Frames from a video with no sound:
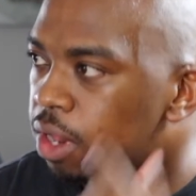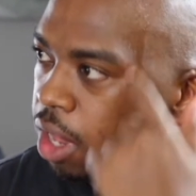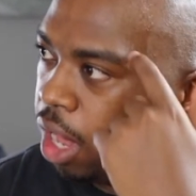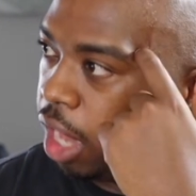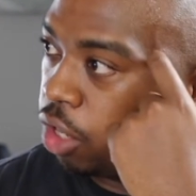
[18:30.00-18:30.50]

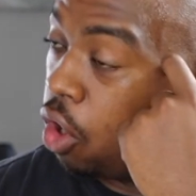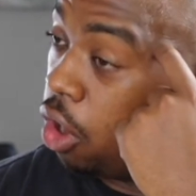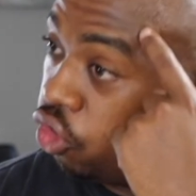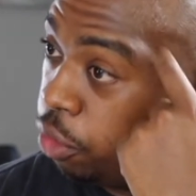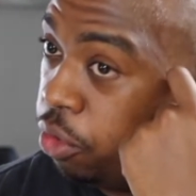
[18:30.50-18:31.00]
and
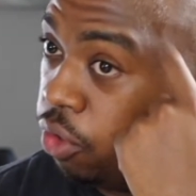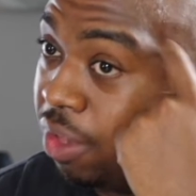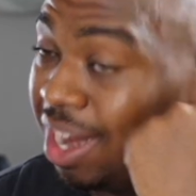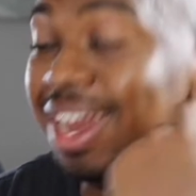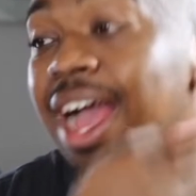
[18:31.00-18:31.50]
contributed
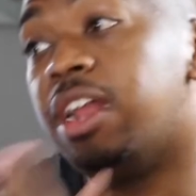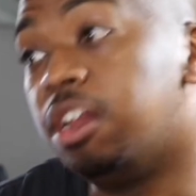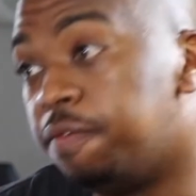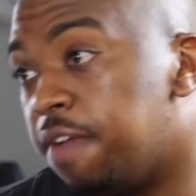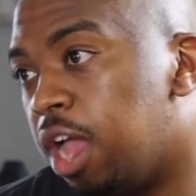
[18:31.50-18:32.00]
and added
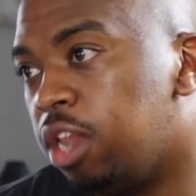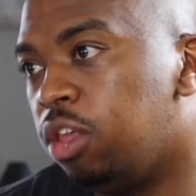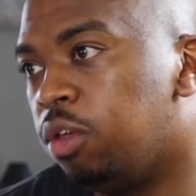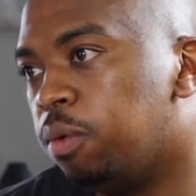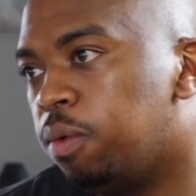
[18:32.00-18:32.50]
value